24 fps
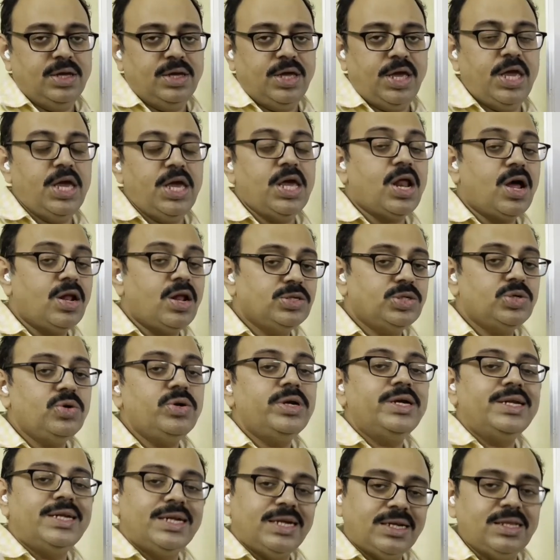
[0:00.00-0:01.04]
Here
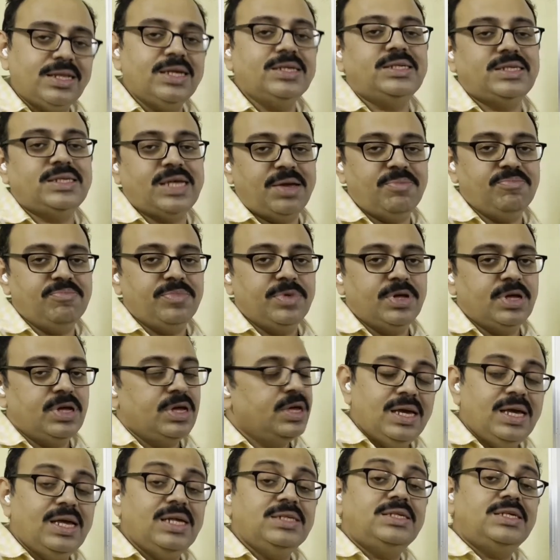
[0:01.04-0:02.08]
also he did the same.
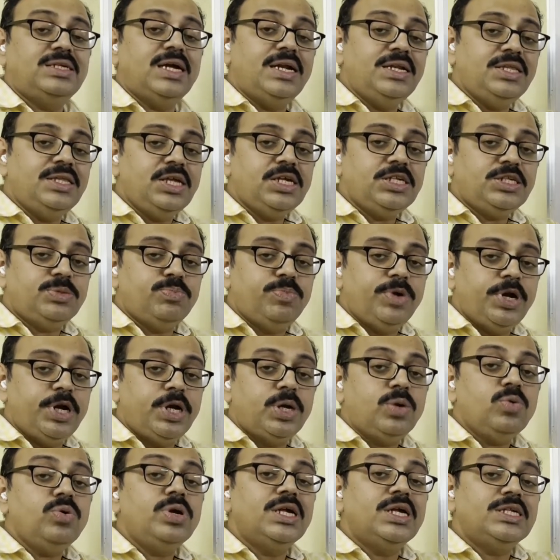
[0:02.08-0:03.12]
He sent this
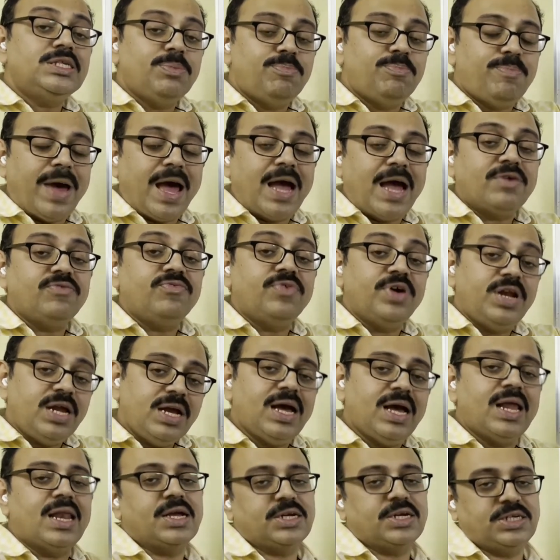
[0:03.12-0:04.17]
bill to his bank for
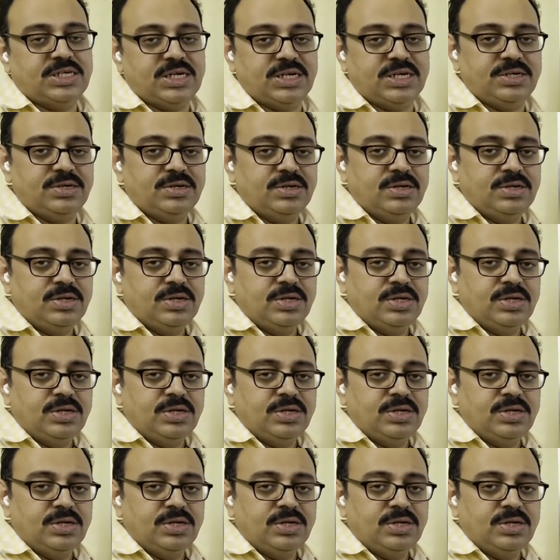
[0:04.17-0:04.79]
collection.